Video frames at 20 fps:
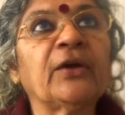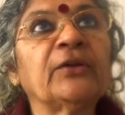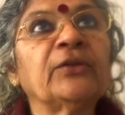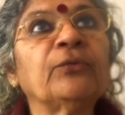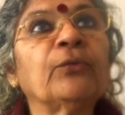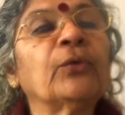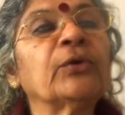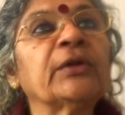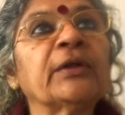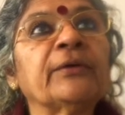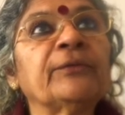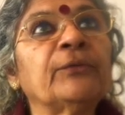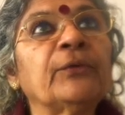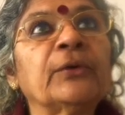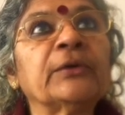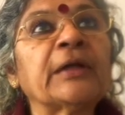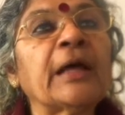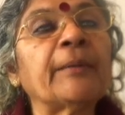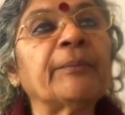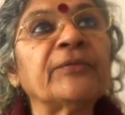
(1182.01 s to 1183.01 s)
And what
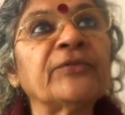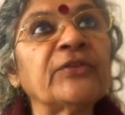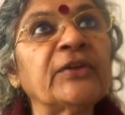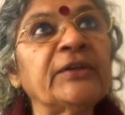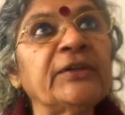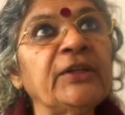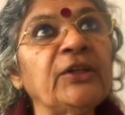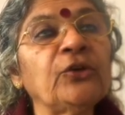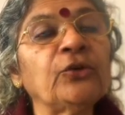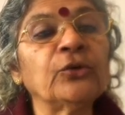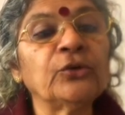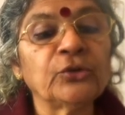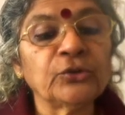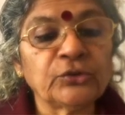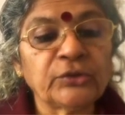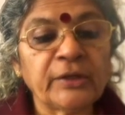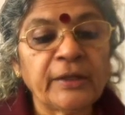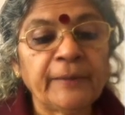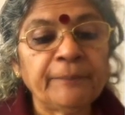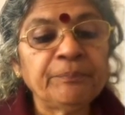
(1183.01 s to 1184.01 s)
happens at at t equal to
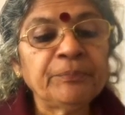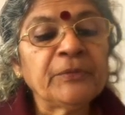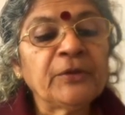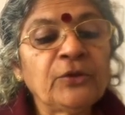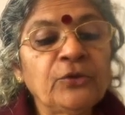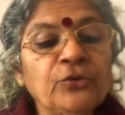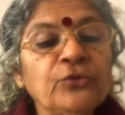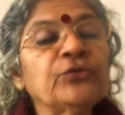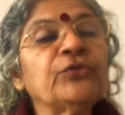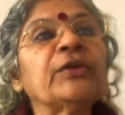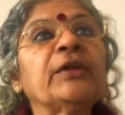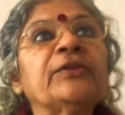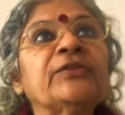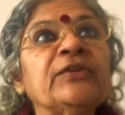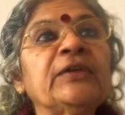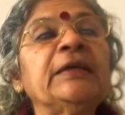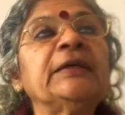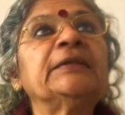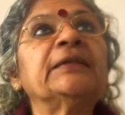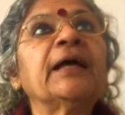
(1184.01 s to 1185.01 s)
3, you
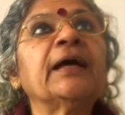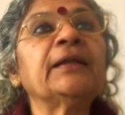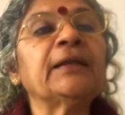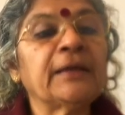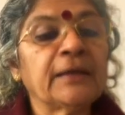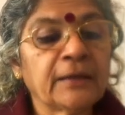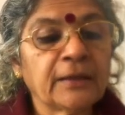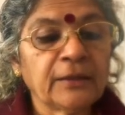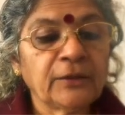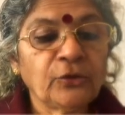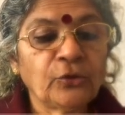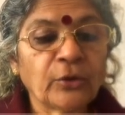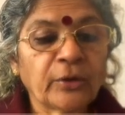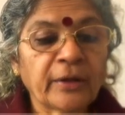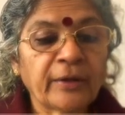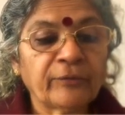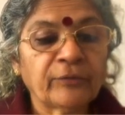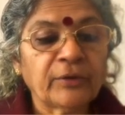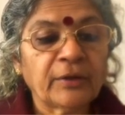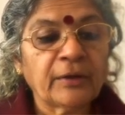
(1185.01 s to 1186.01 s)
see that again you are
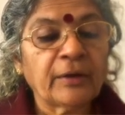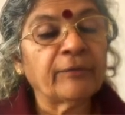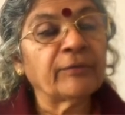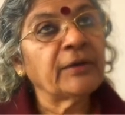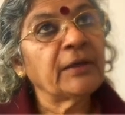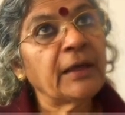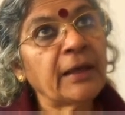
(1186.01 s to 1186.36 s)
having